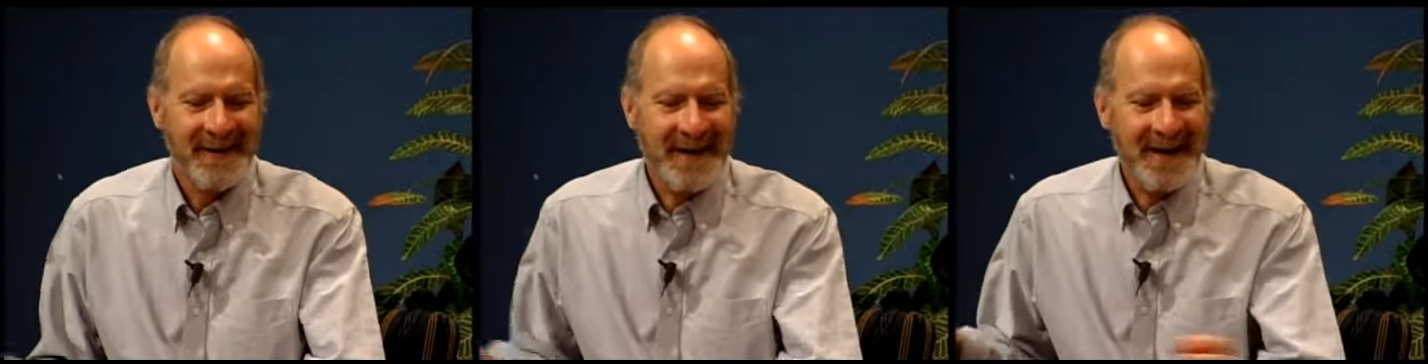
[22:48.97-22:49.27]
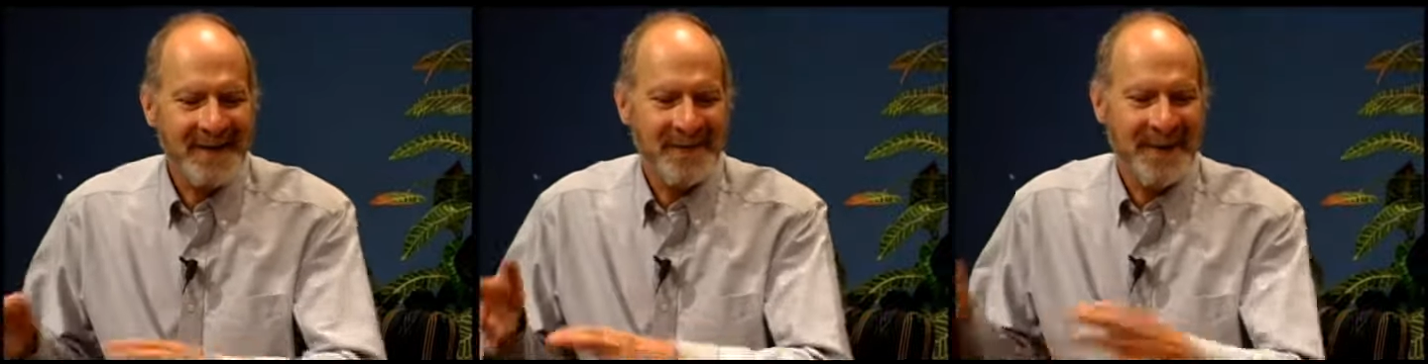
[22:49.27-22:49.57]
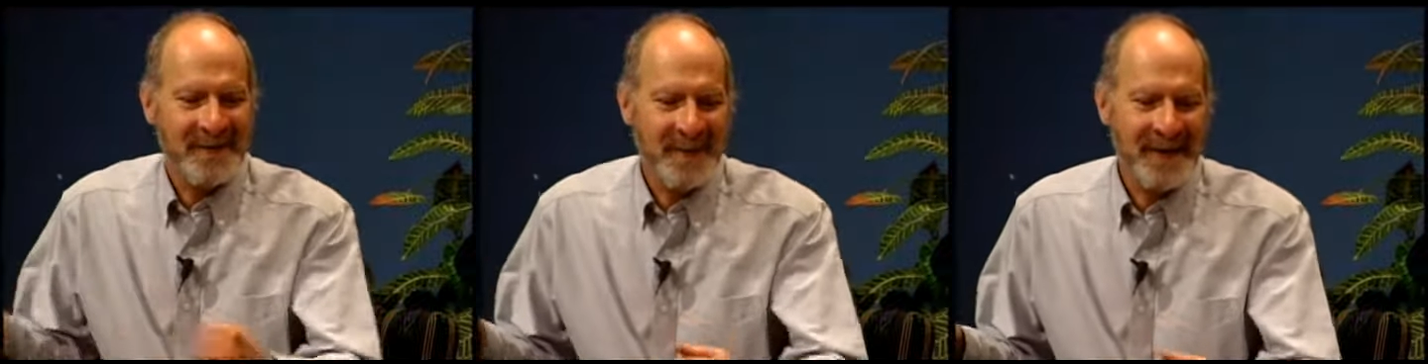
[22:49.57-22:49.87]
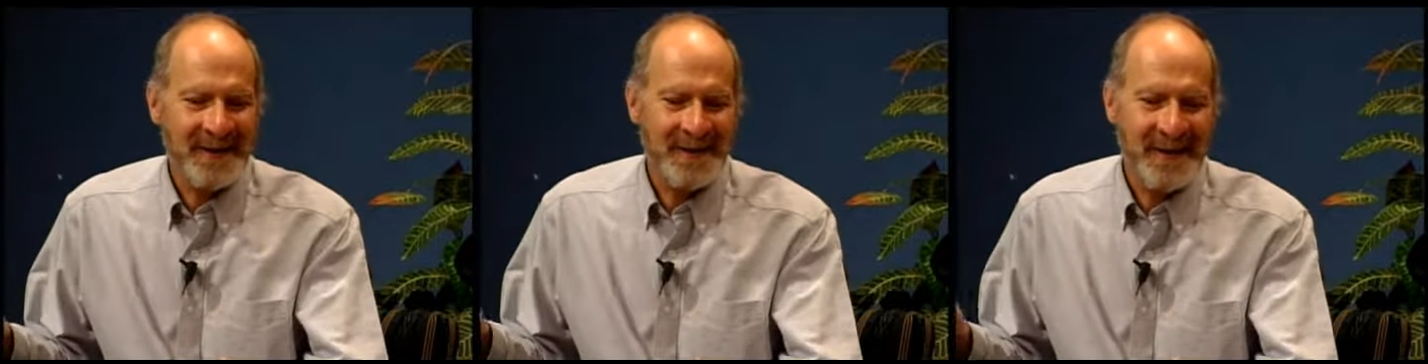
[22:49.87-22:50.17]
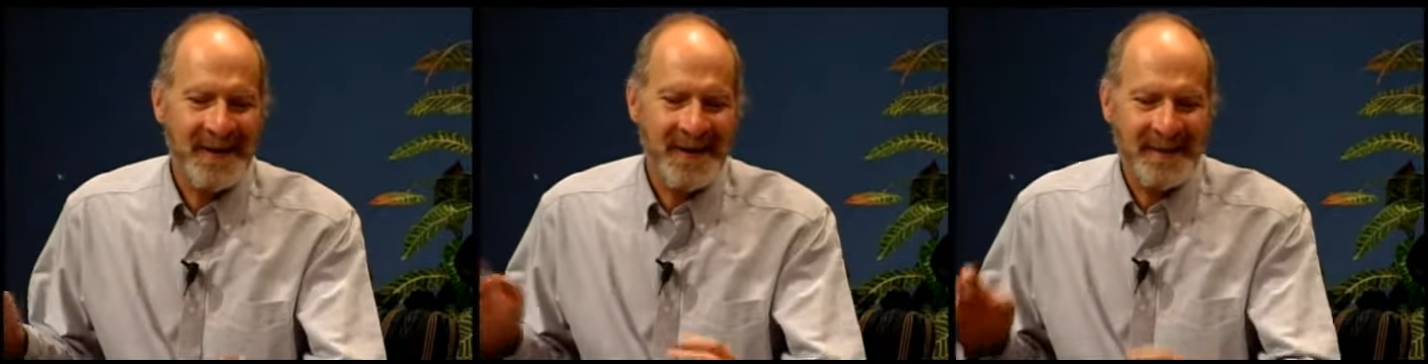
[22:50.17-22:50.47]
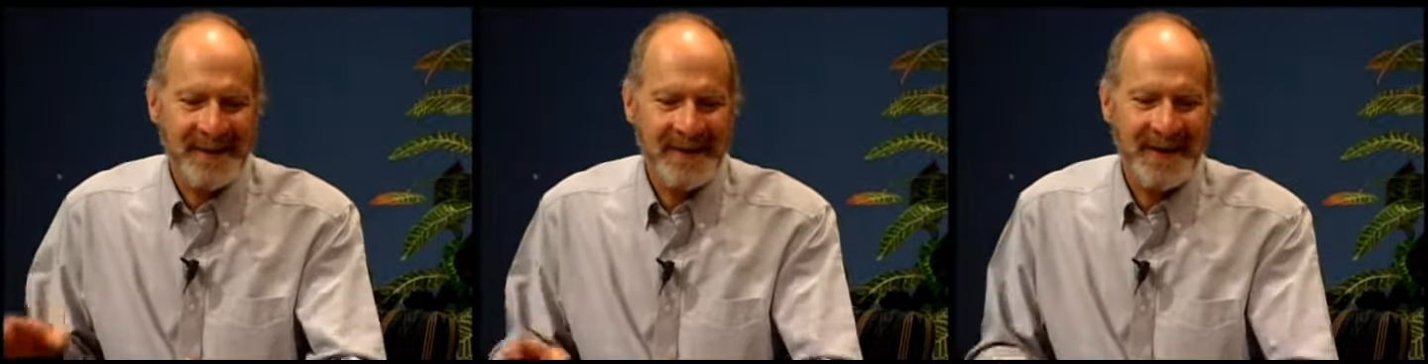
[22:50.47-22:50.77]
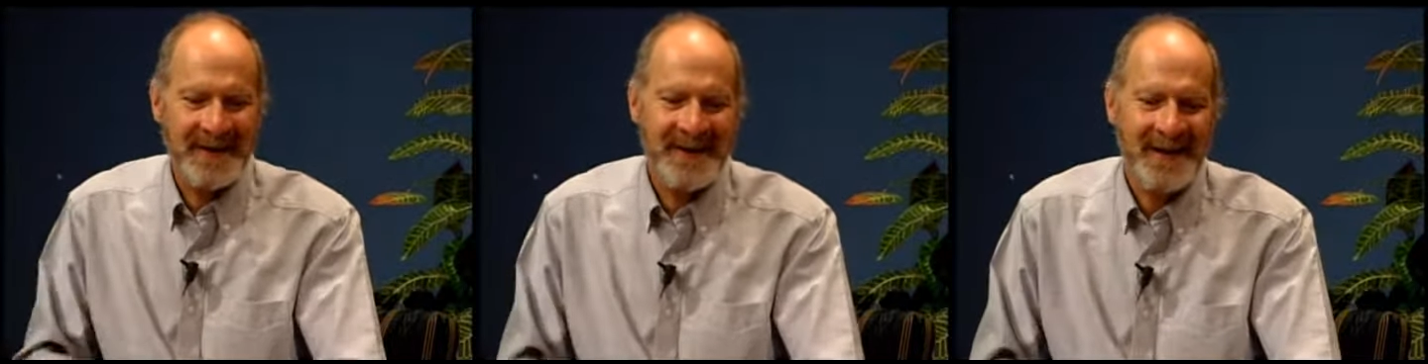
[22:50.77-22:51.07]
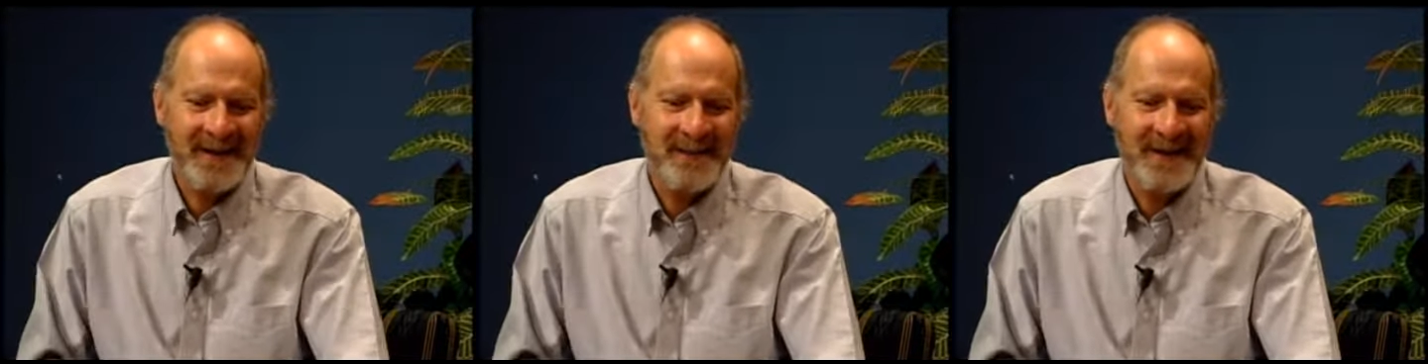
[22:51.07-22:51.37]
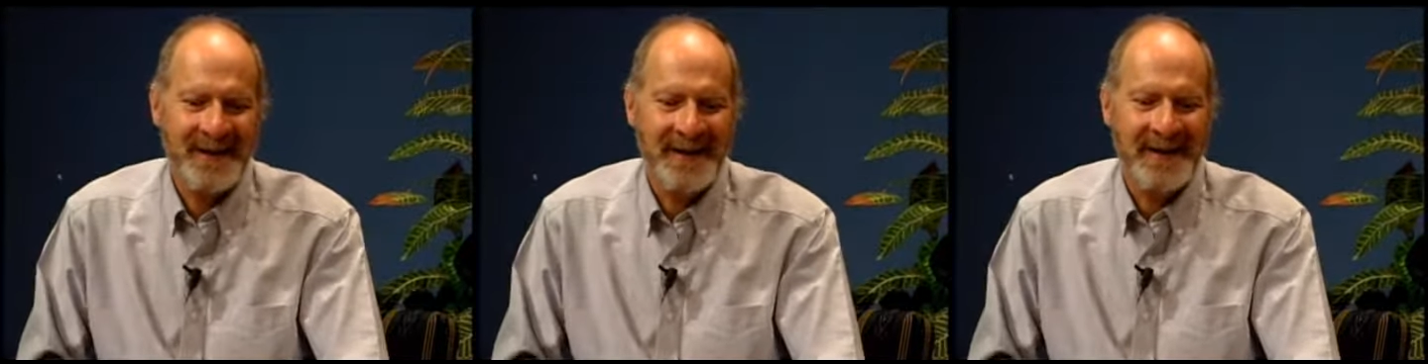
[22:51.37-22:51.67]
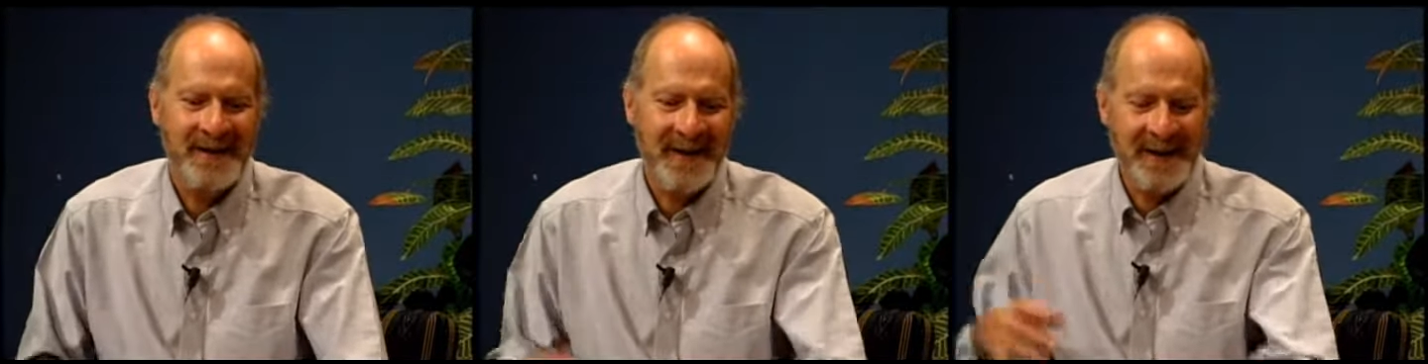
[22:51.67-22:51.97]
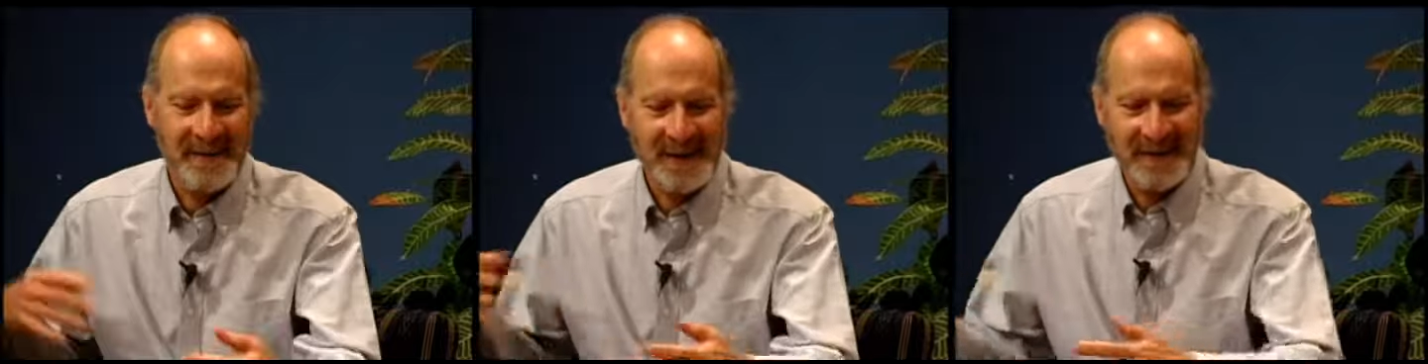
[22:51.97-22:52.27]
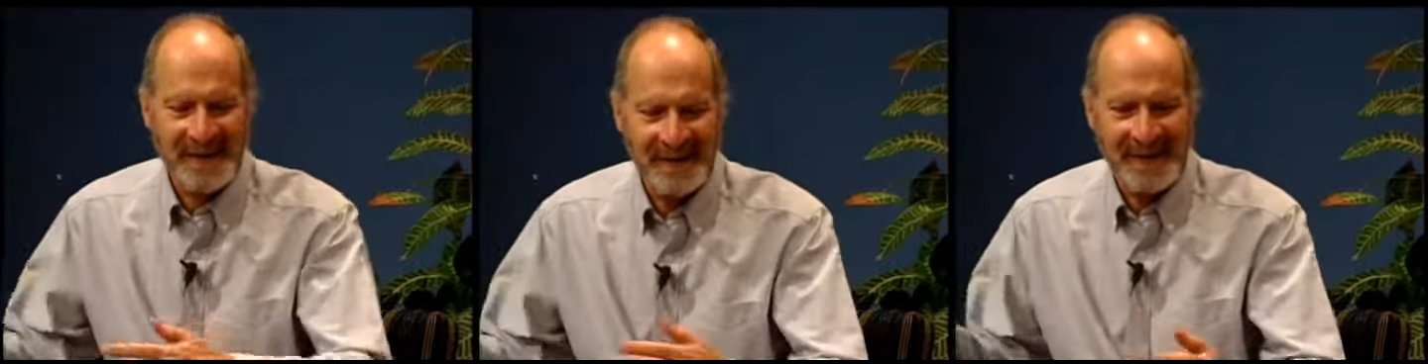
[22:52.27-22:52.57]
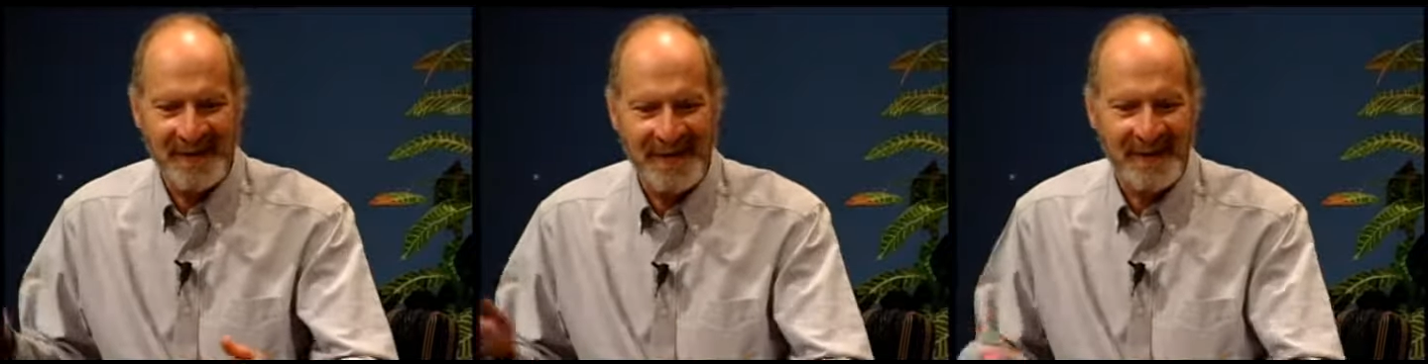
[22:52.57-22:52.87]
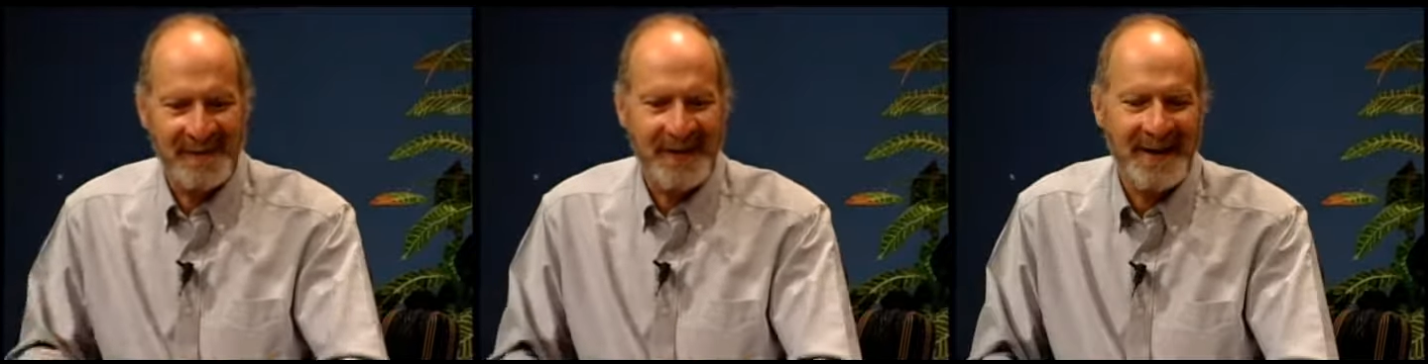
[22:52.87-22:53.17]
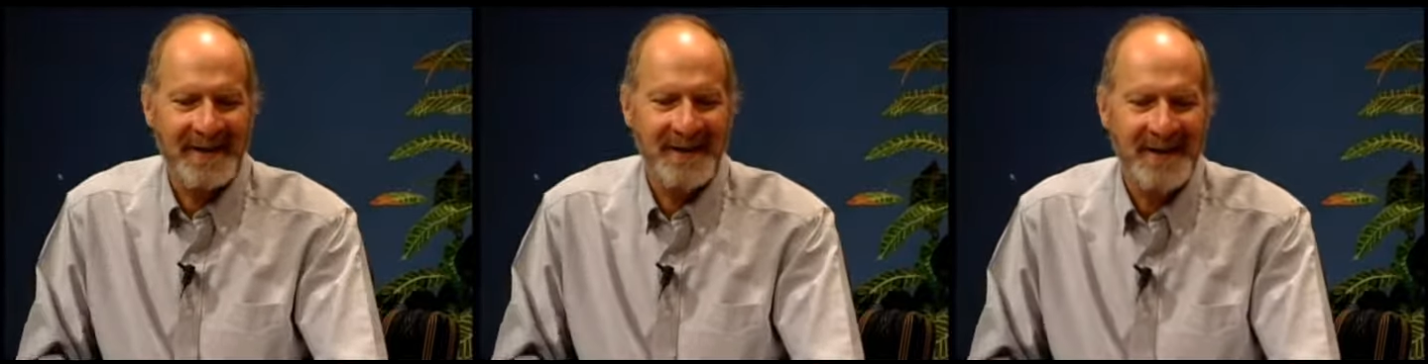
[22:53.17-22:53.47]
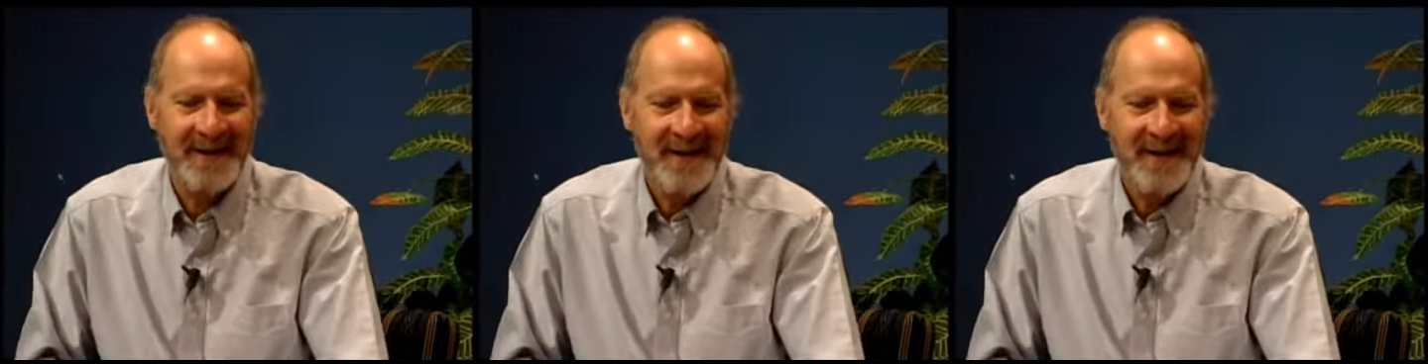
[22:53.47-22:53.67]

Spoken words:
count everybody who they come into contact with, and they try and make sure that we don't double count.